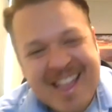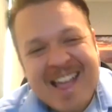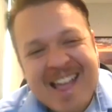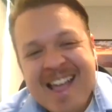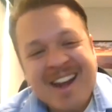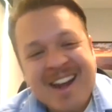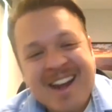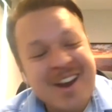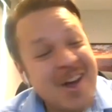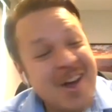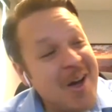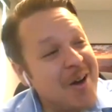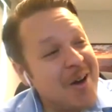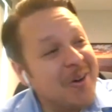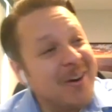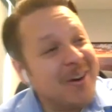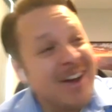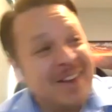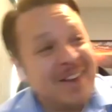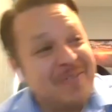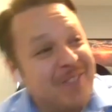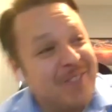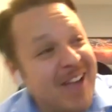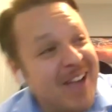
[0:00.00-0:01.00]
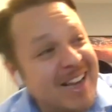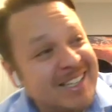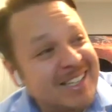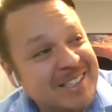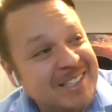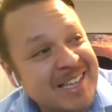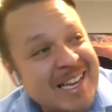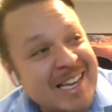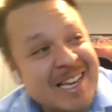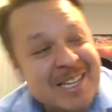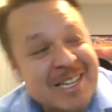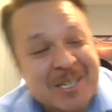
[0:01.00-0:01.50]
no. In fact,
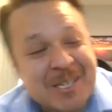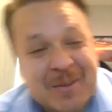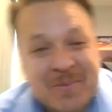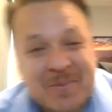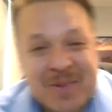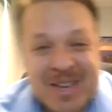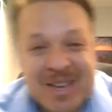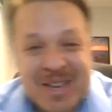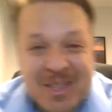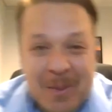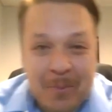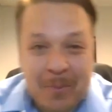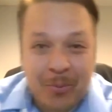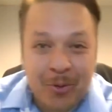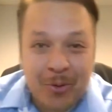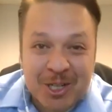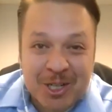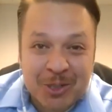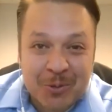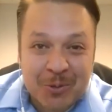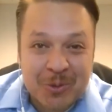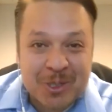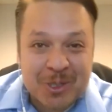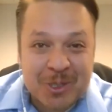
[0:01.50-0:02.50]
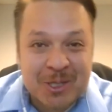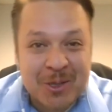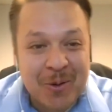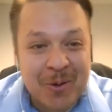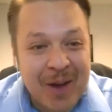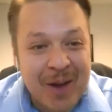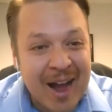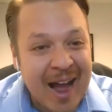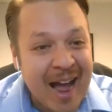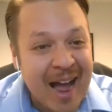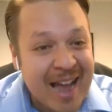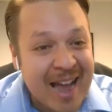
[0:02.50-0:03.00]
to me, the pressure was so
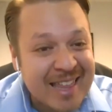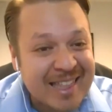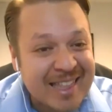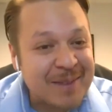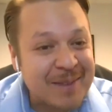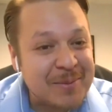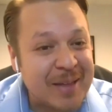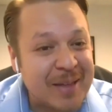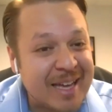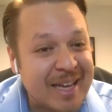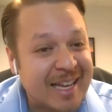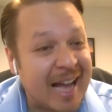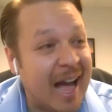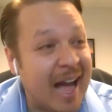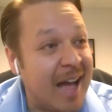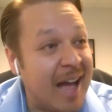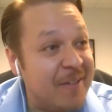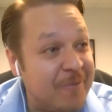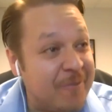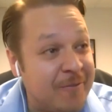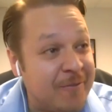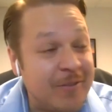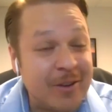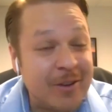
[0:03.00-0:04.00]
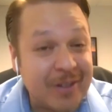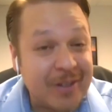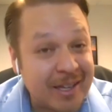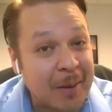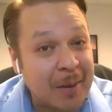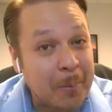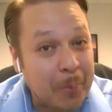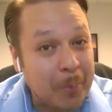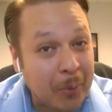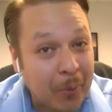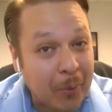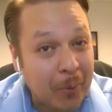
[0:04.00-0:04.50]
high that I'm like, I feel like
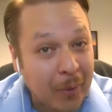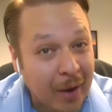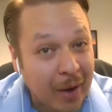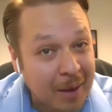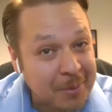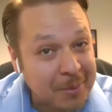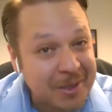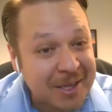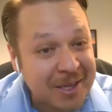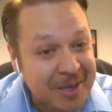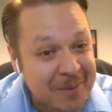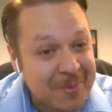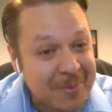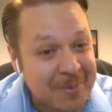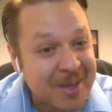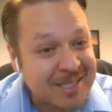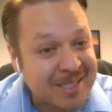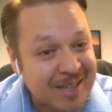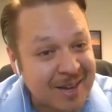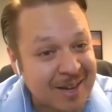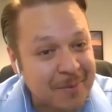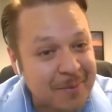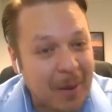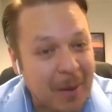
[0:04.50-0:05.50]
I'm probably going to mess up.